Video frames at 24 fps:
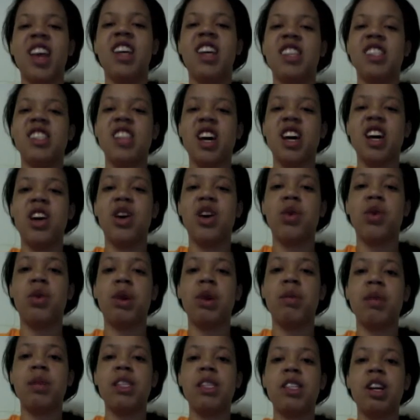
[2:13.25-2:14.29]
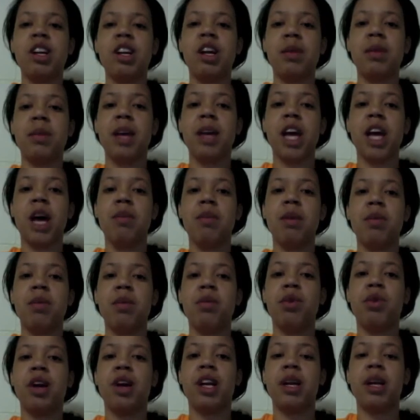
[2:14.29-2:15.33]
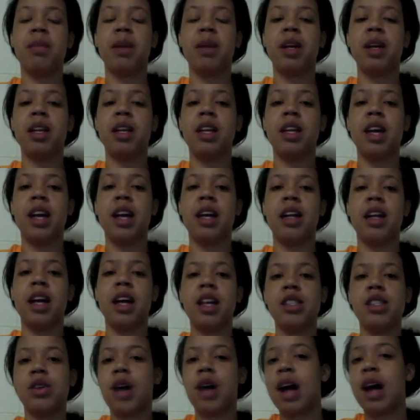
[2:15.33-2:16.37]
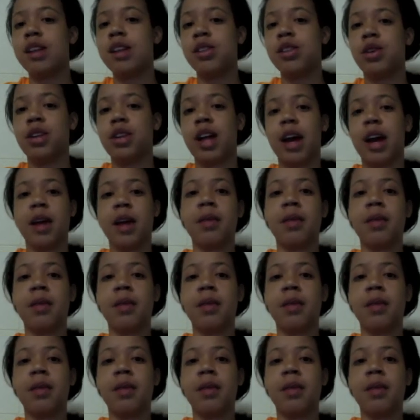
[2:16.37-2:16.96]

So, women started becoming more independent and not so household like.